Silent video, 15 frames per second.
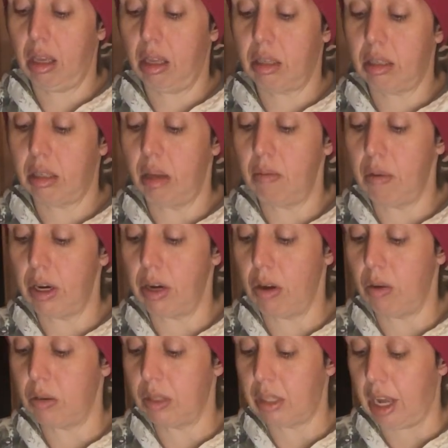Someone
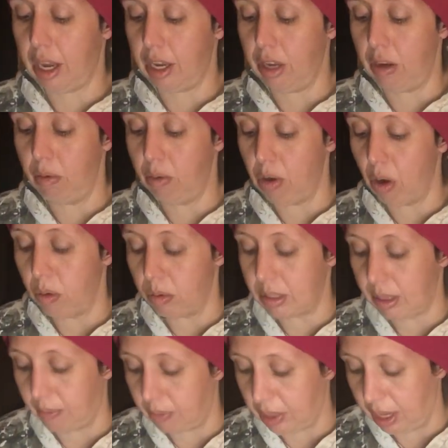knows that you know
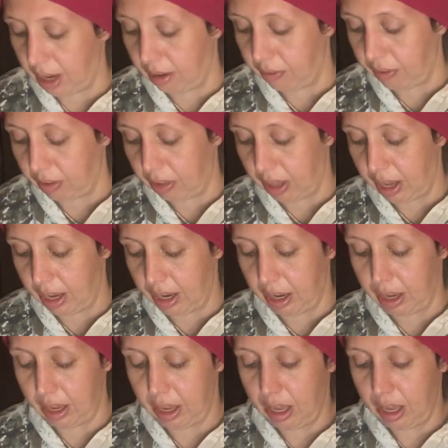something, I feel like.